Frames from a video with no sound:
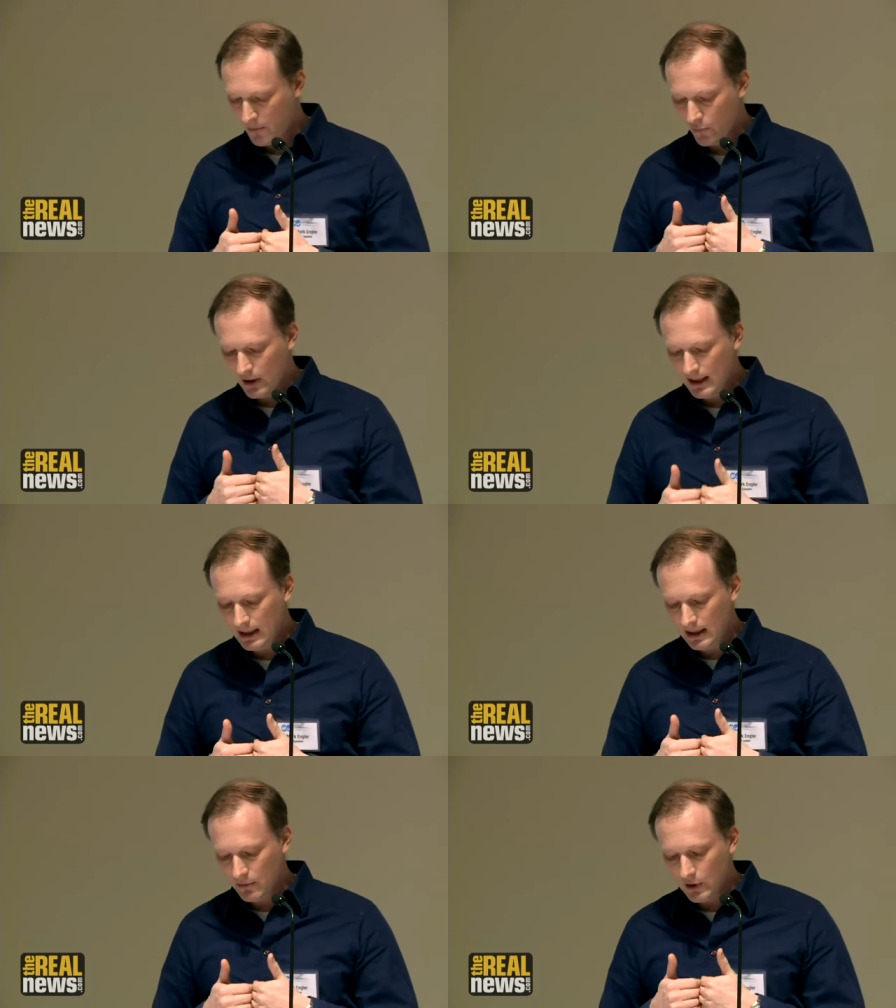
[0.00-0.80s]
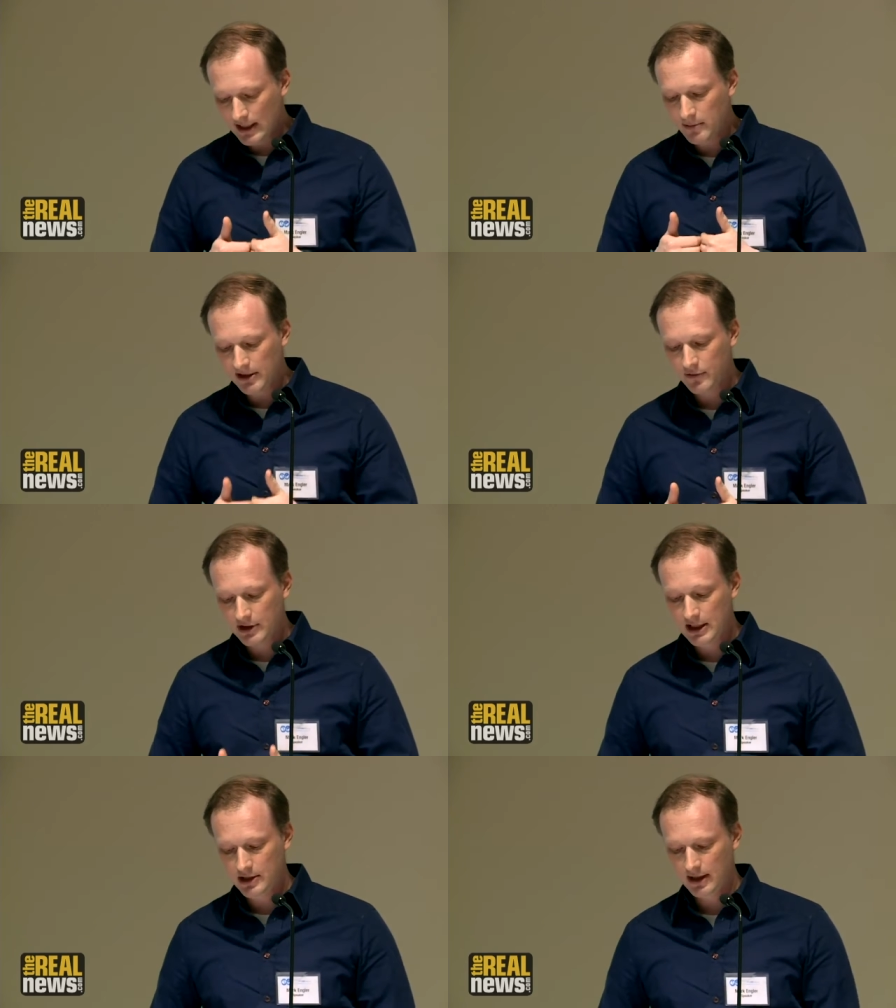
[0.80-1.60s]
We need to be
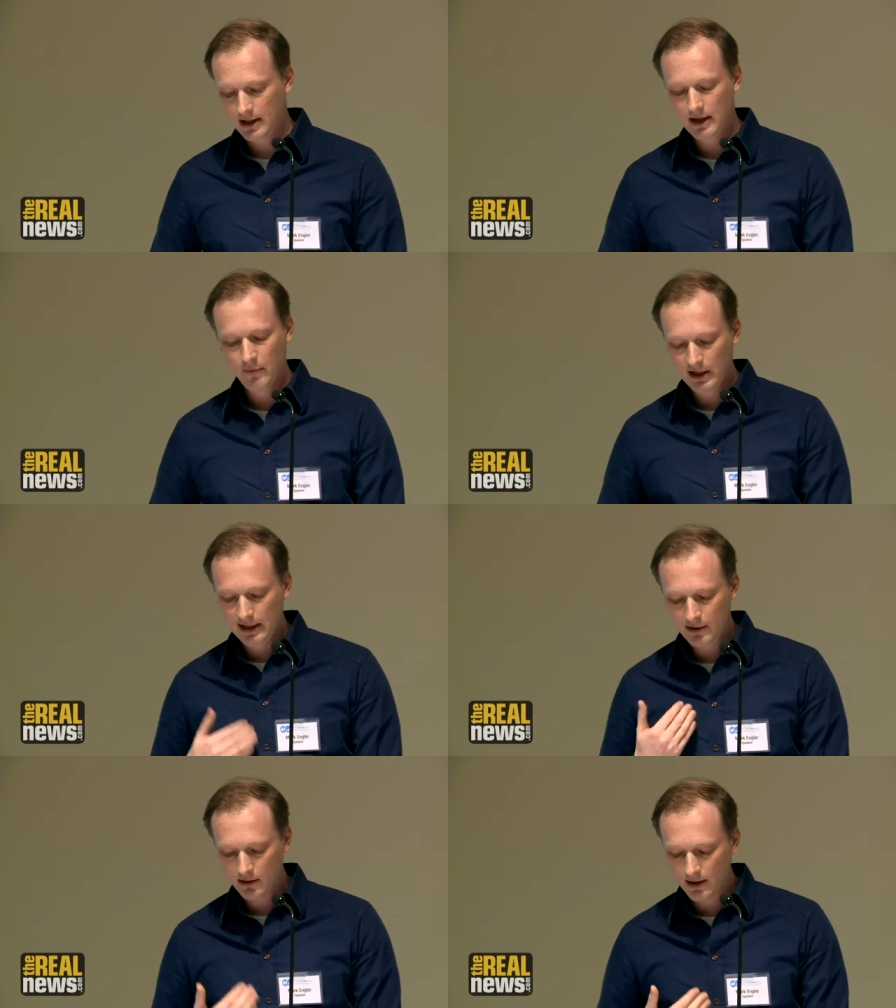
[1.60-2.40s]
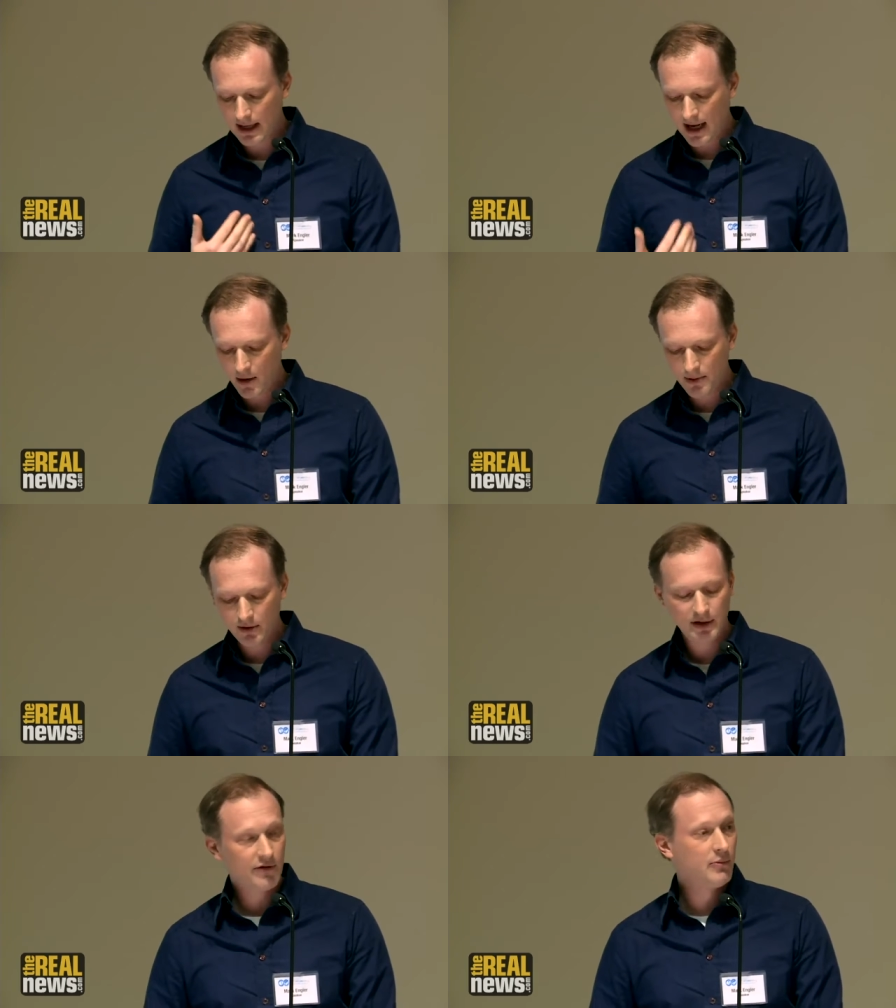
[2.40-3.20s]
strategic, and we need to look at how
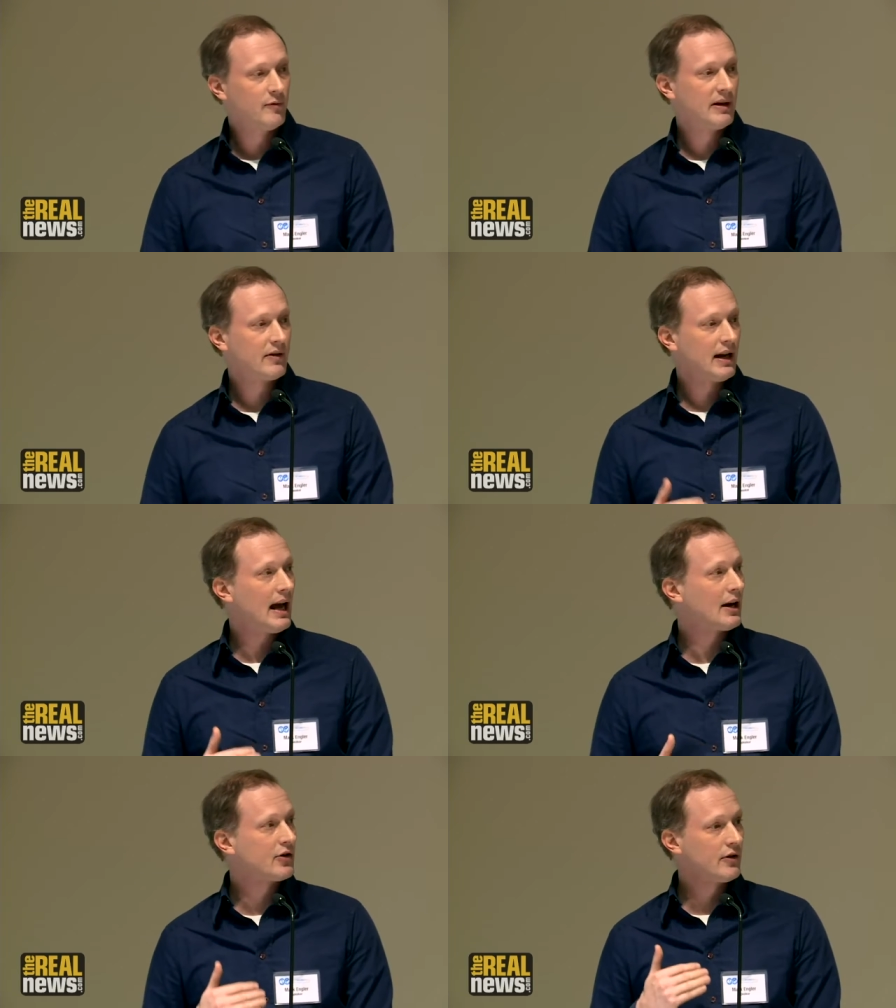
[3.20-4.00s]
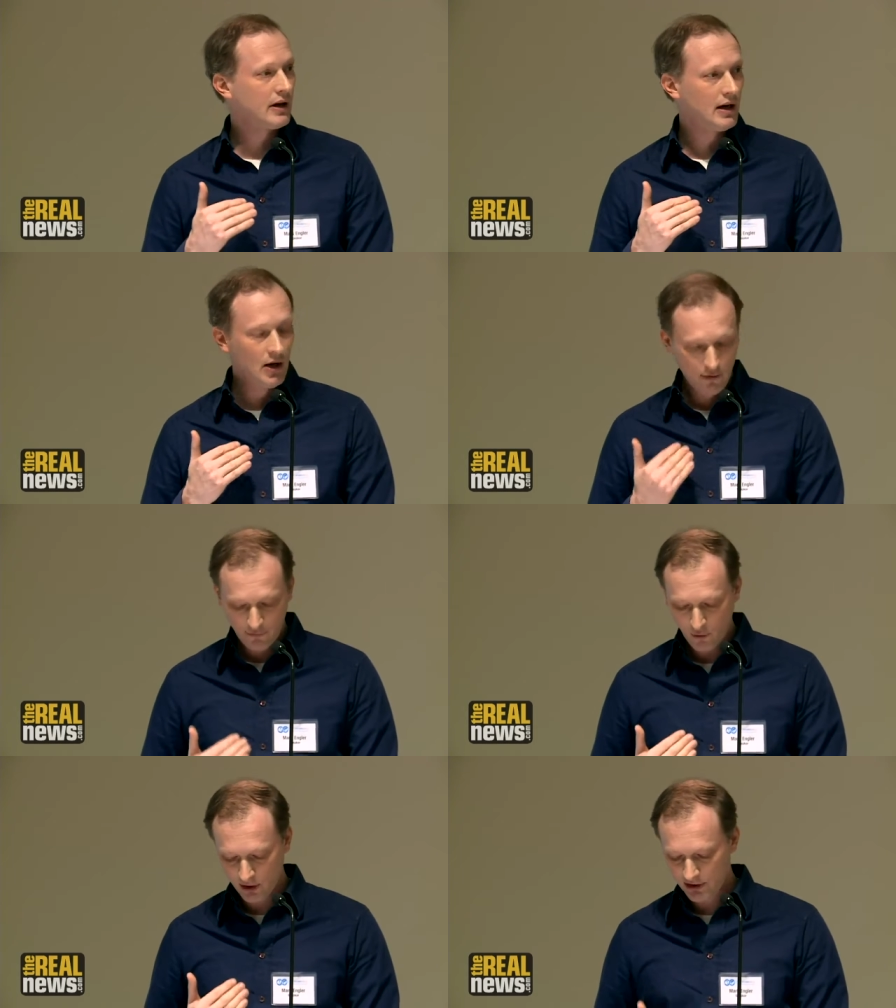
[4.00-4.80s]
protest movements can actually
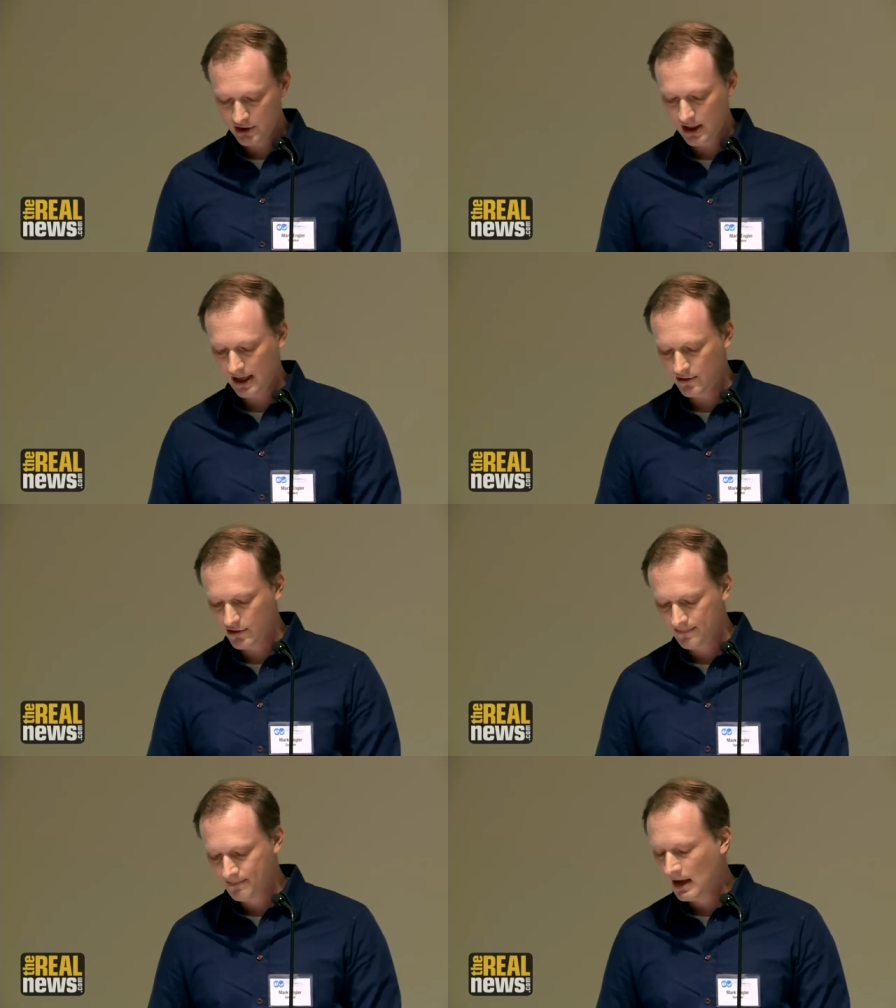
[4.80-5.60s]
force change.